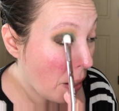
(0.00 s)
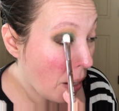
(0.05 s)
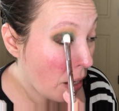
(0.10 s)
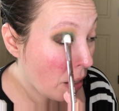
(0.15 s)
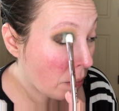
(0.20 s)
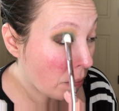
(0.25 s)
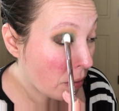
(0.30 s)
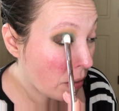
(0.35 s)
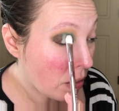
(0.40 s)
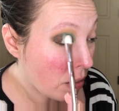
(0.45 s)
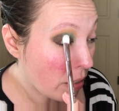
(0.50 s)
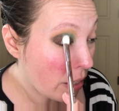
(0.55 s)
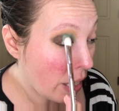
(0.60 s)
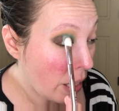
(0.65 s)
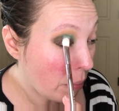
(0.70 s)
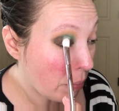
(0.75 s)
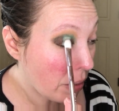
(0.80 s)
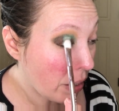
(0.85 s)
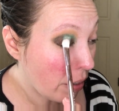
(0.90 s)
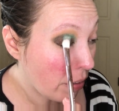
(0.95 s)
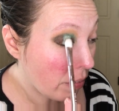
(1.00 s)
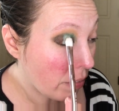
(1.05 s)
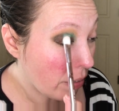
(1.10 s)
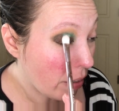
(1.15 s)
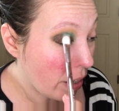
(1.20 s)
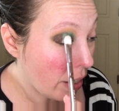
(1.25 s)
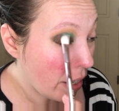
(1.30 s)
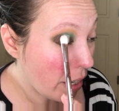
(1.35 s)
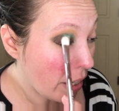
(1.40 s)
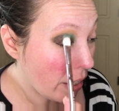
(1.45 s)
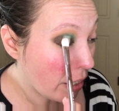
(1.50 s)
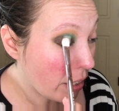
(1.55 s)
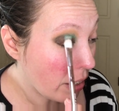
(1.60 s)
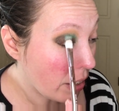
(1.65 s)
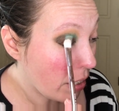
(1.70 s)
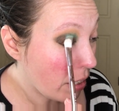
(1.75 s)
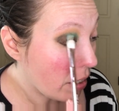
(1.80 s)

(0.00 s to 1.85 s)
And I'm gonna dab that right